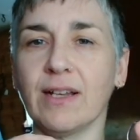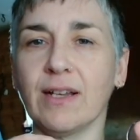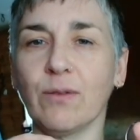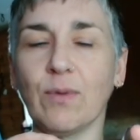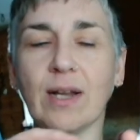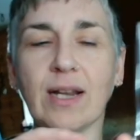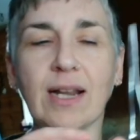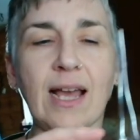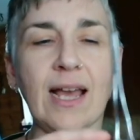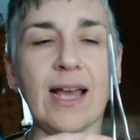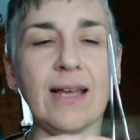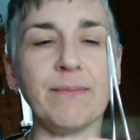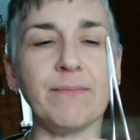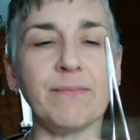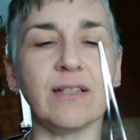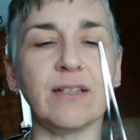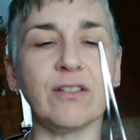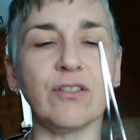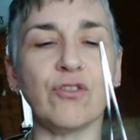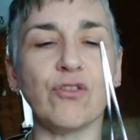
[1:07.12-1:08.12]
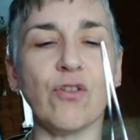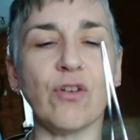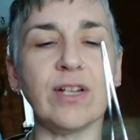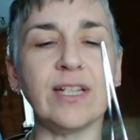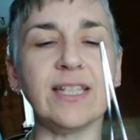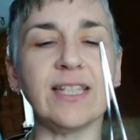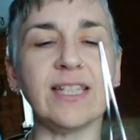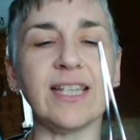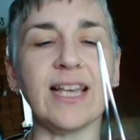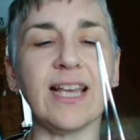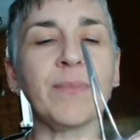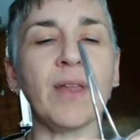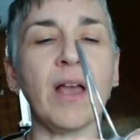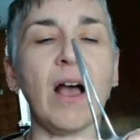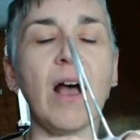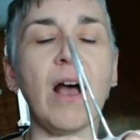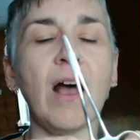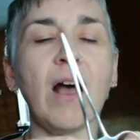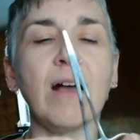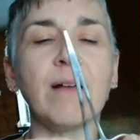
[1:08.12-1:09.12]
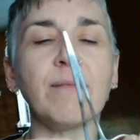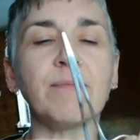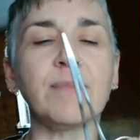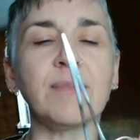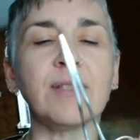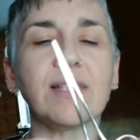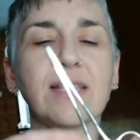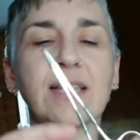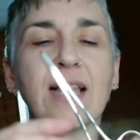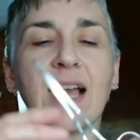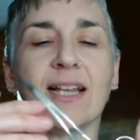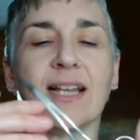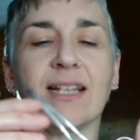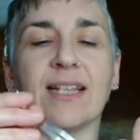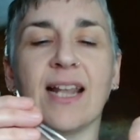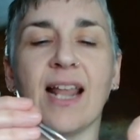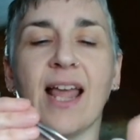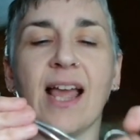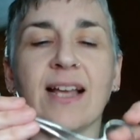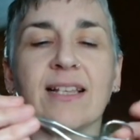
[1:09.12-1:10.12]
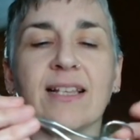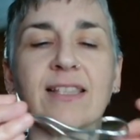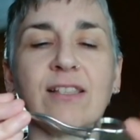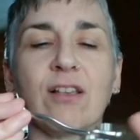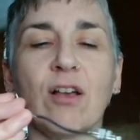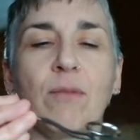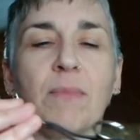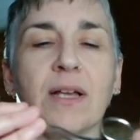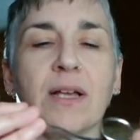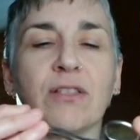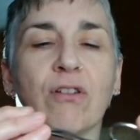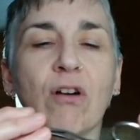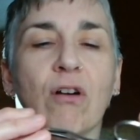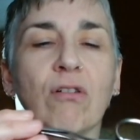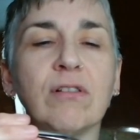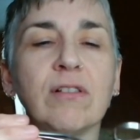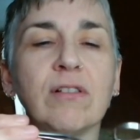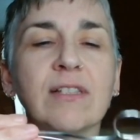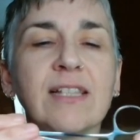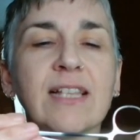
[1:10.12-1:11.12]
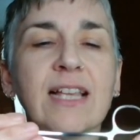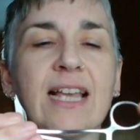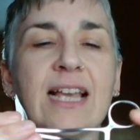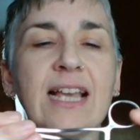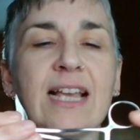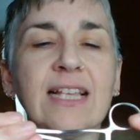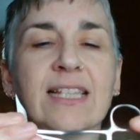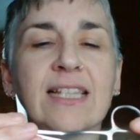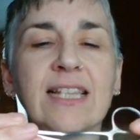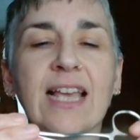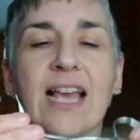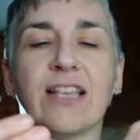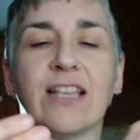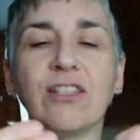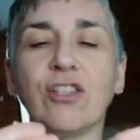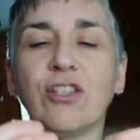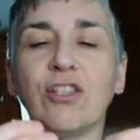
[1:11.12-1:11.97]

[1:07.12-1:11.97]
when I'm jointing arms and legs on my dolls. It gets